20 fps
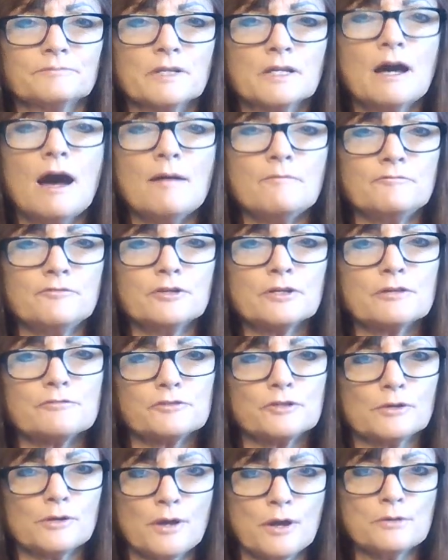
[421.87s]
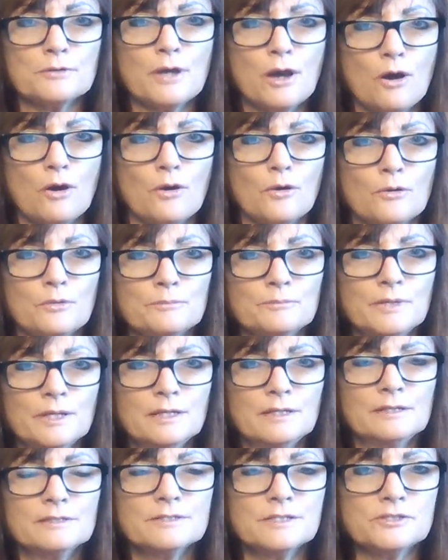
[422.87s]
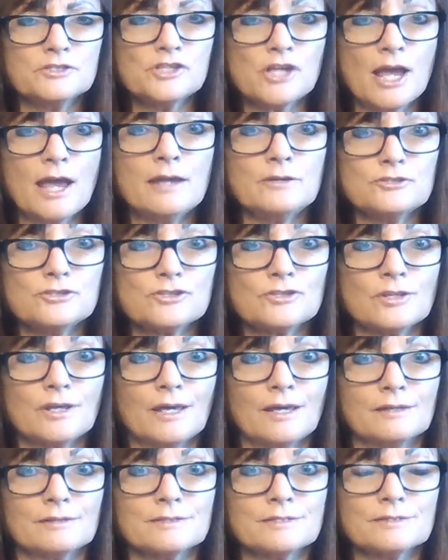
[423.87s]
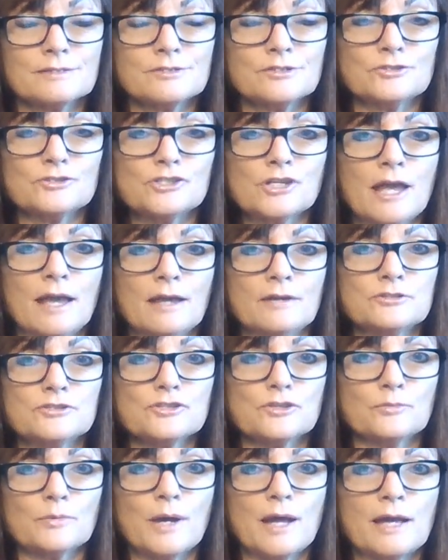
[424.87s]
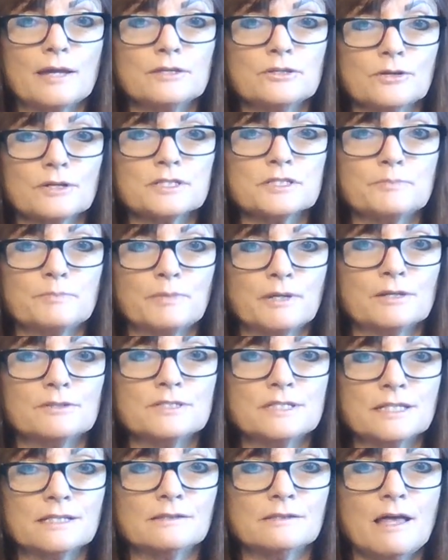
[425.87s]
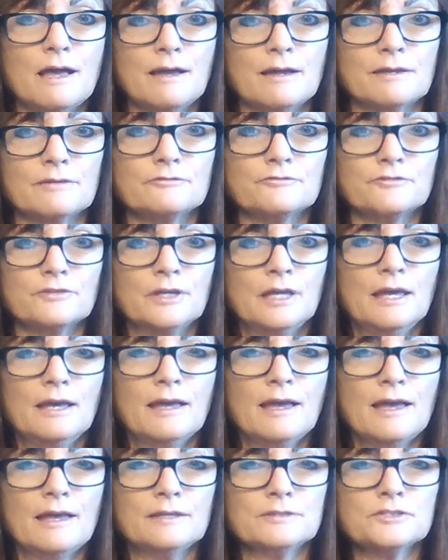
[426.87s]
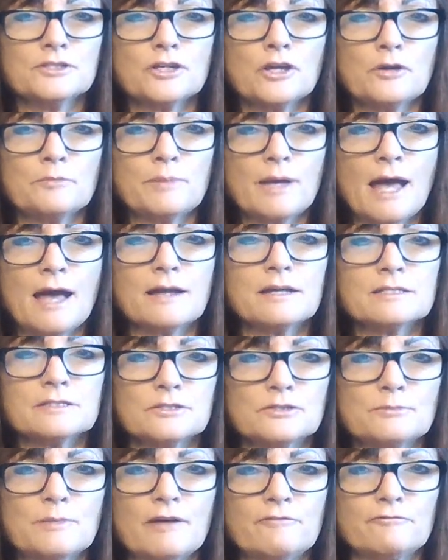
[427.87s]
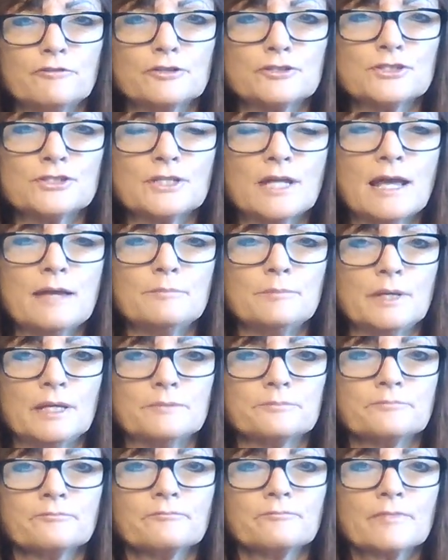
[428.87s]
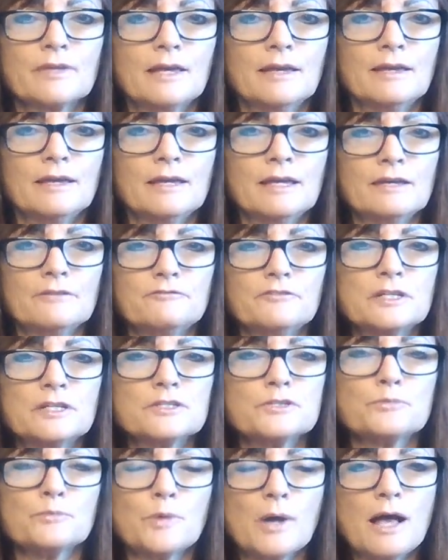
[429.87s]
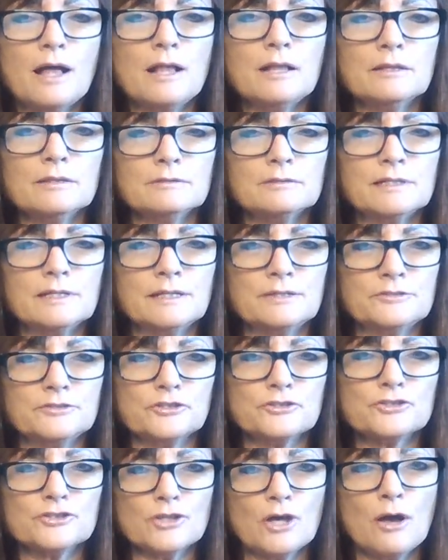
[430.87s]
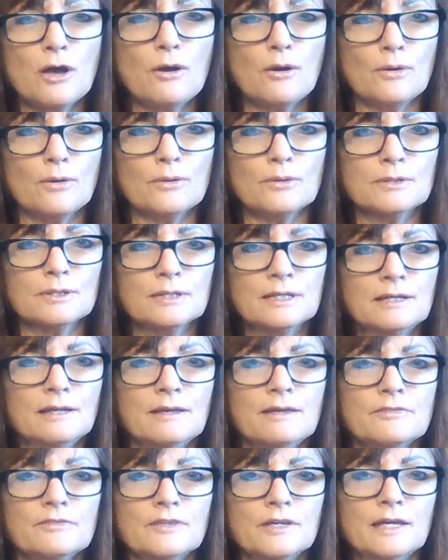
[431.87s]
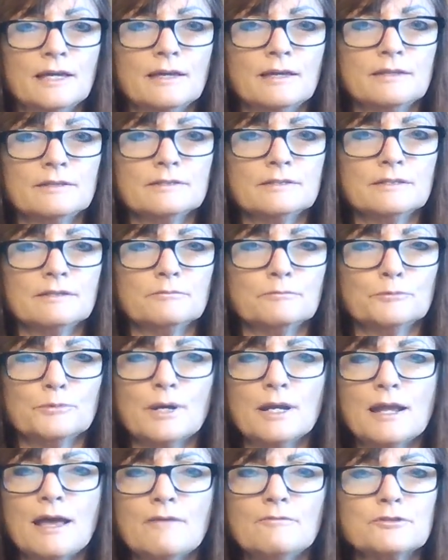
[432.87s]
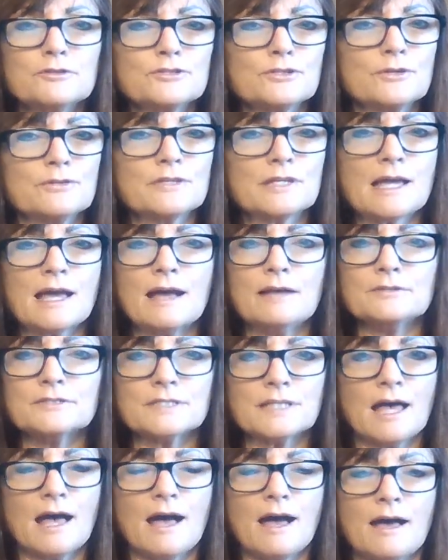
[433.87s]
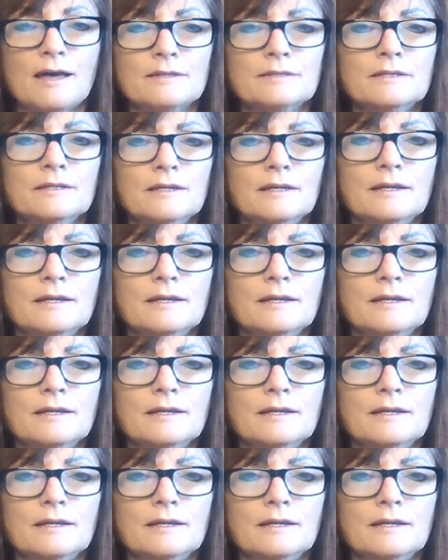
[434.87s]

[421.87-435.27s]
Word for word: comfort of your own home to change things, to change the way you're experiencing life. And to go back to my first statement, if it is well in your soul, then whatever's on the outside,